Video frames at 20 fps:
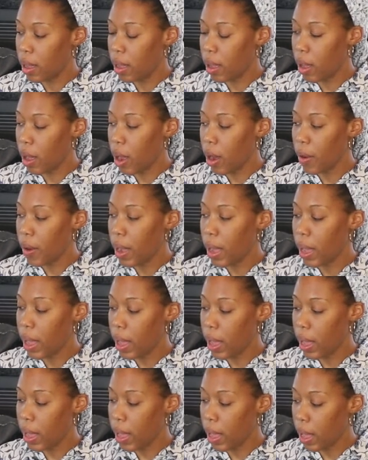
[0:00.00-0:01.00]
are
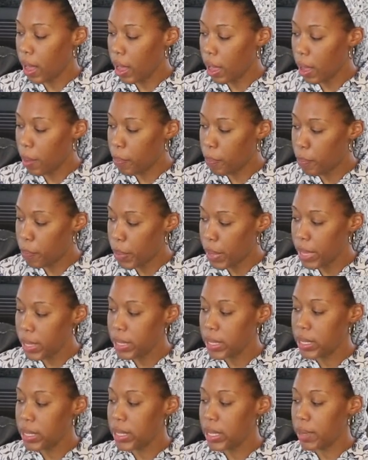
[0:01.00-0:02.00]
a
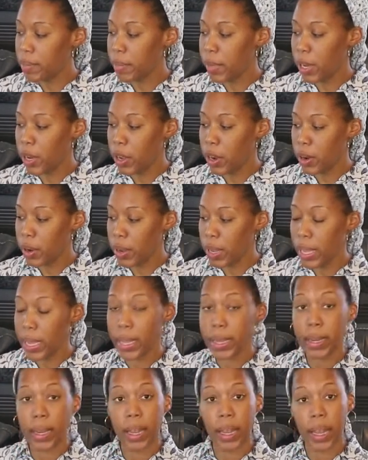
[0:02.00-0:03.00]
bit similar
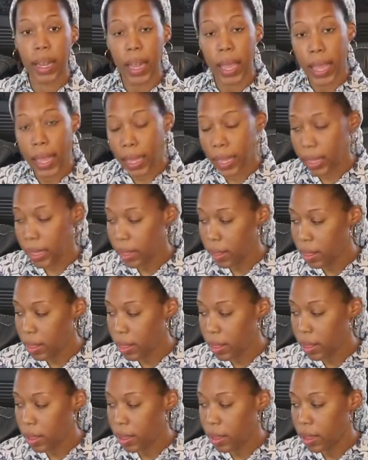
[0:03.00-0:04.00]
in length
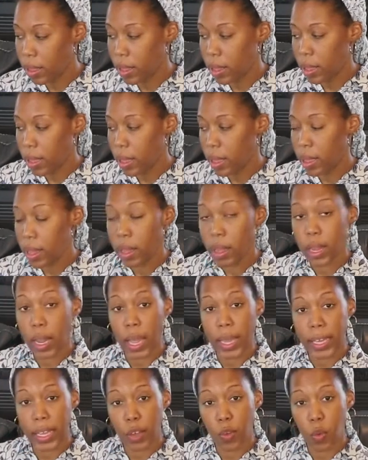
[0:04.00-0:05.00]

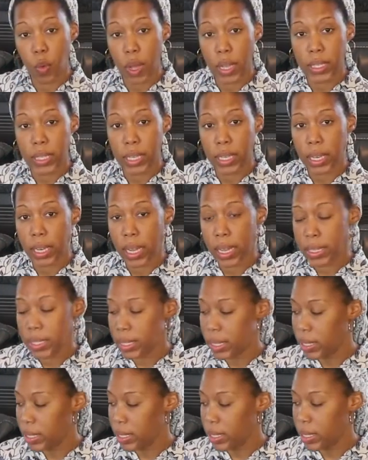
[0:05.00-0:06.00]
like it was in
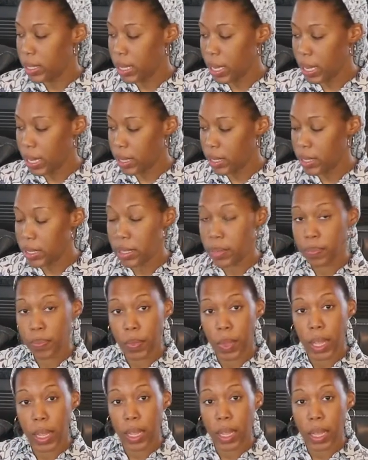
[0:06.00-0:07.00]
lesson 6.
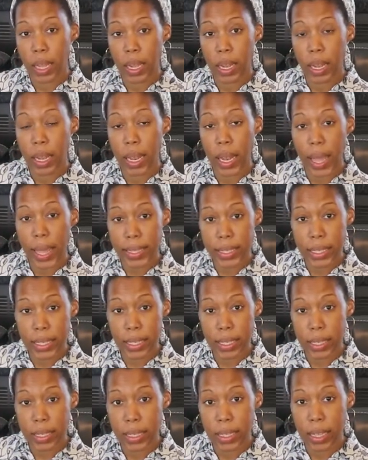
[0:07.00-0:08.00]

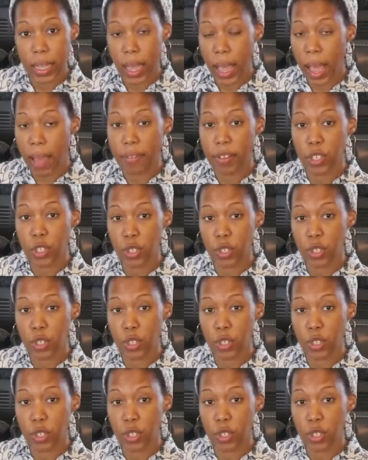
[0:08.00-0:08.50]
Let's have a